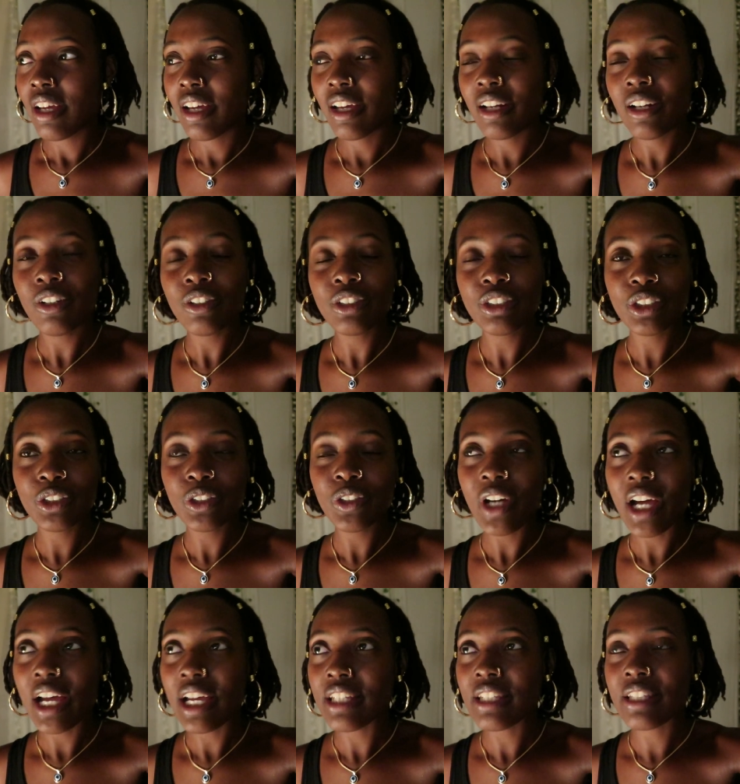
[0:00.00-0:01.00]
and although
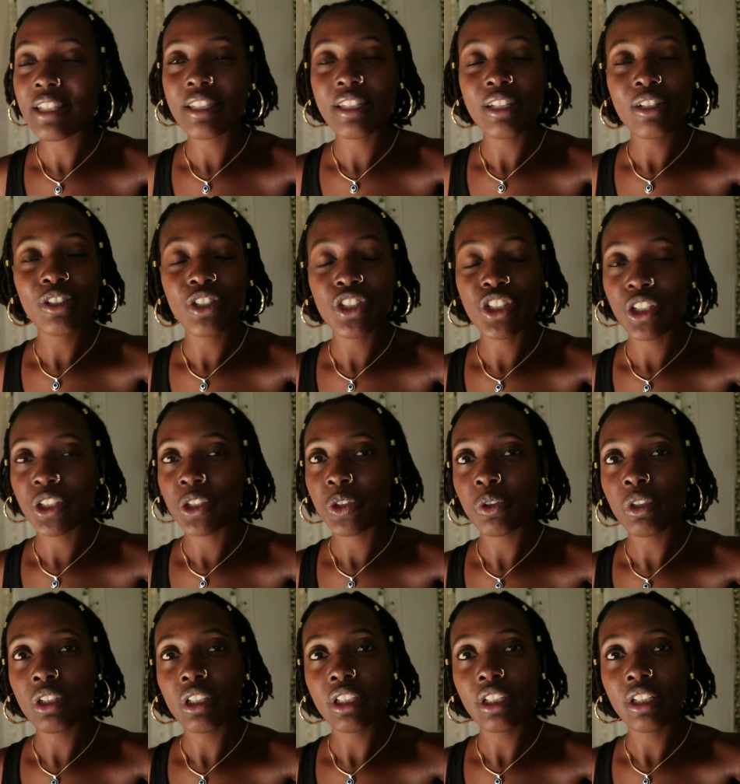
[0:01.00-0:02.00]
I still
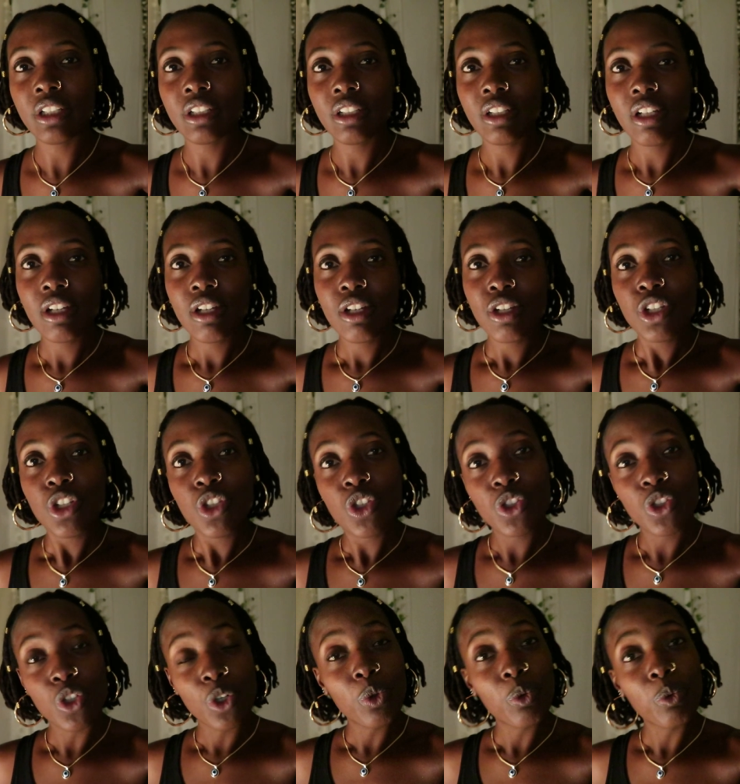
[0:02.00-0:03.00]
genuinely
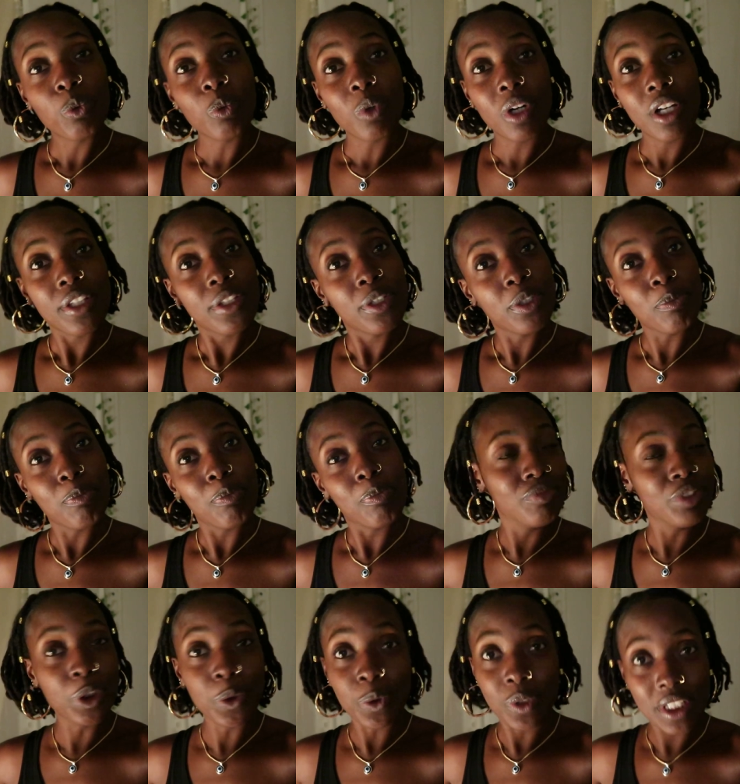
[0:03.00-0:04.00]
don't want to
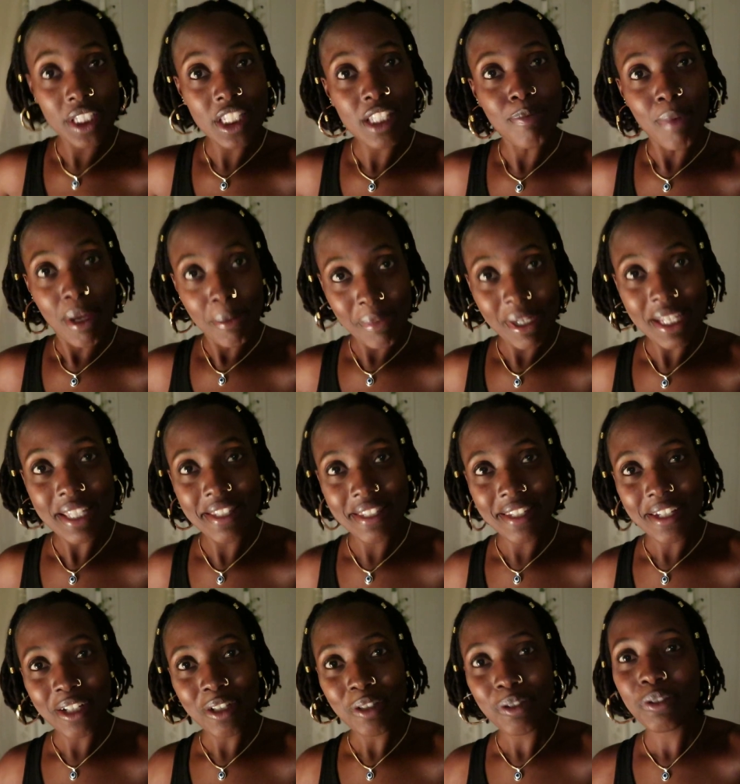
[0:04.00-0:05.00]
do this by
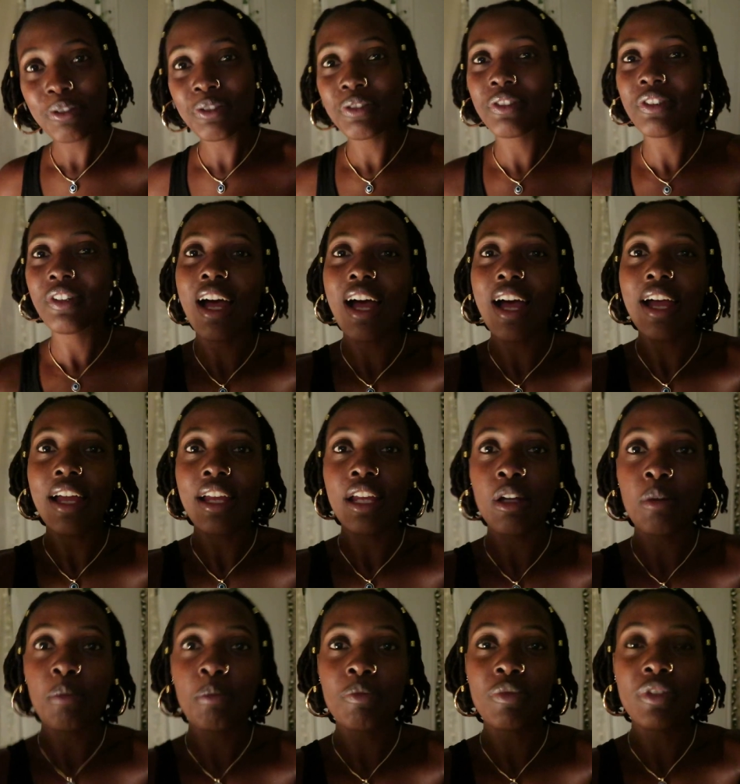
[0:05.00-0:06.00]
myself I
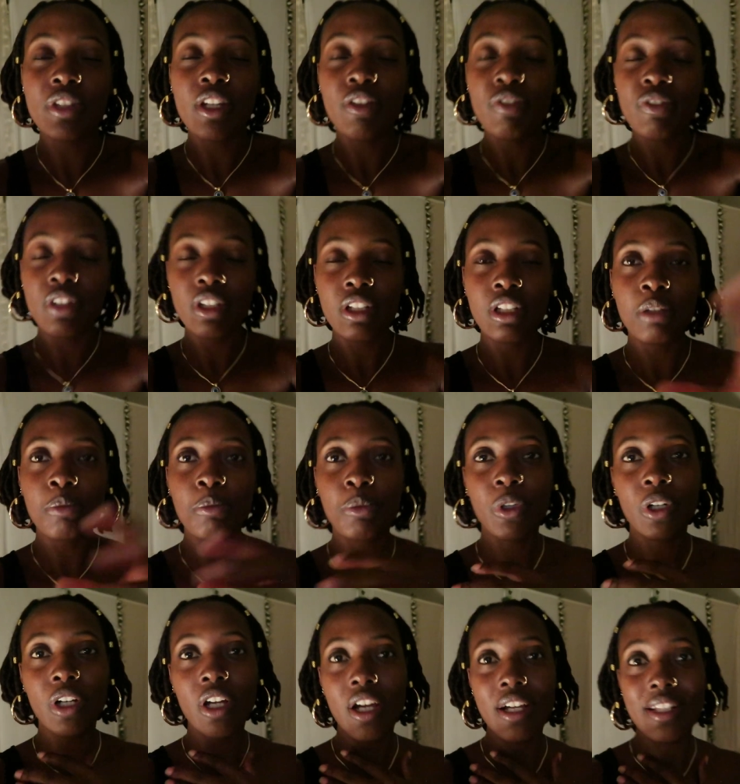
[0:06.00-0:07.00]
am definitely
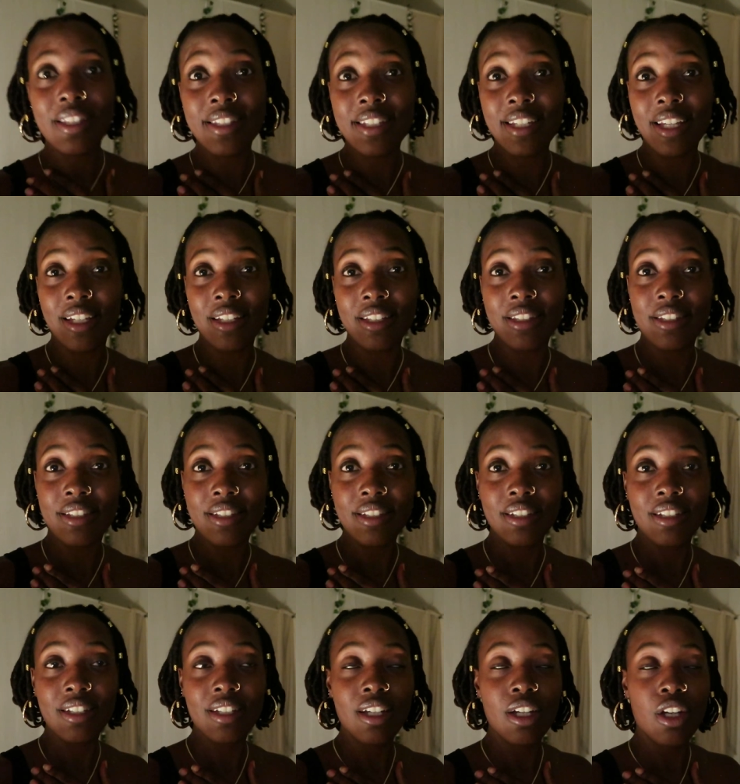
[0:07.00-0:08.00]
more content
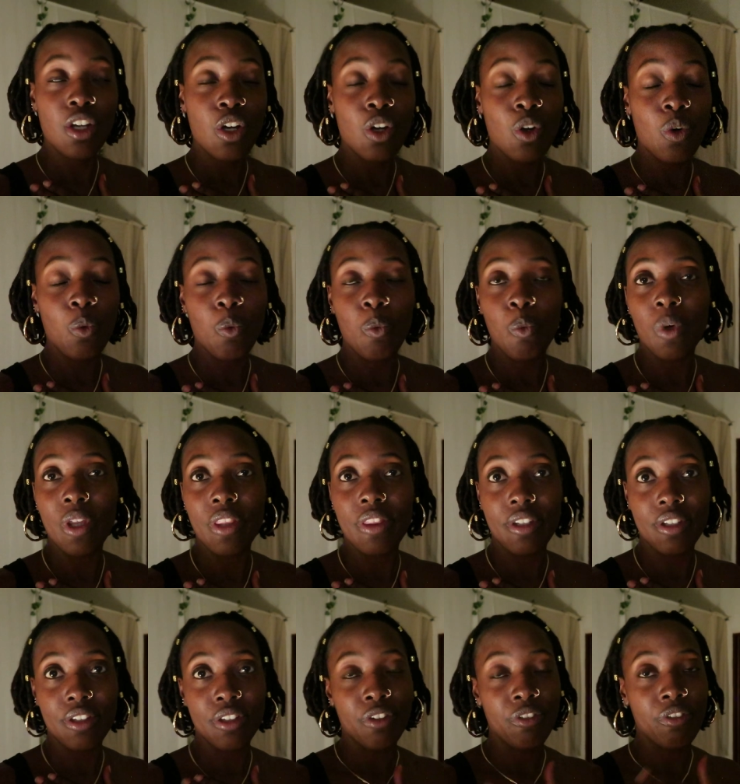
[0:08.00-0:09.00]
with
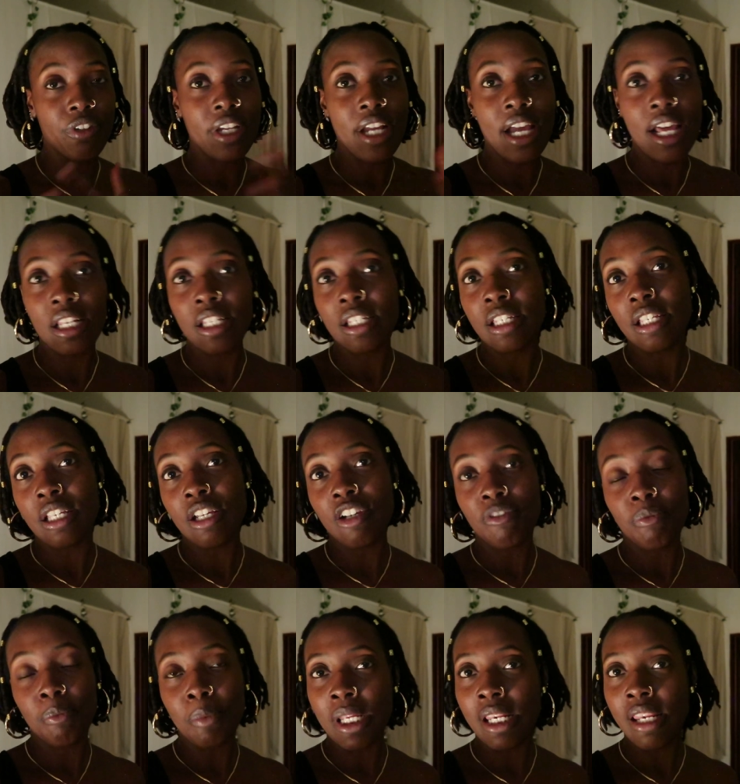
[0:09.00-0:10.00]
the reality
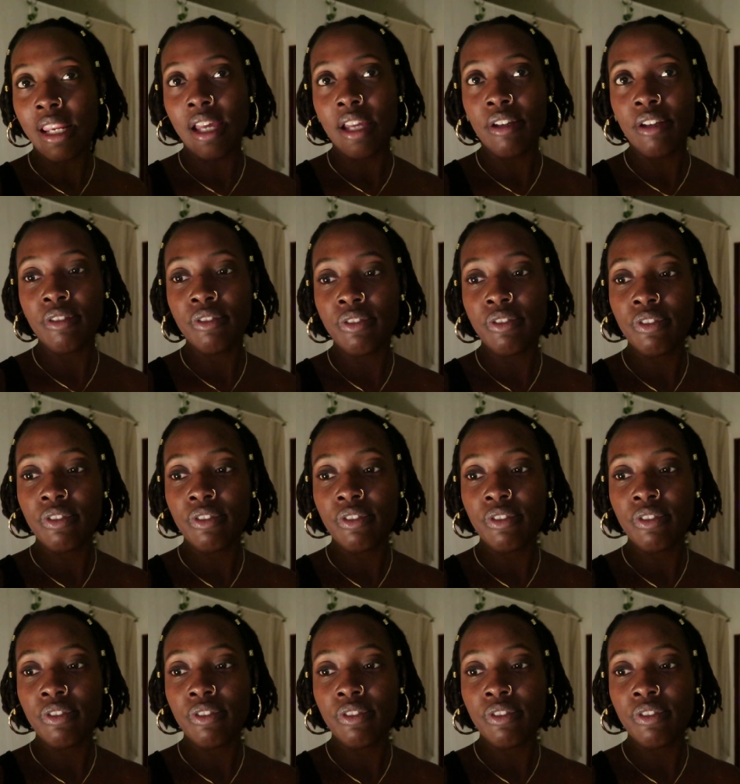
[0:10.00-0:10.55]
of my life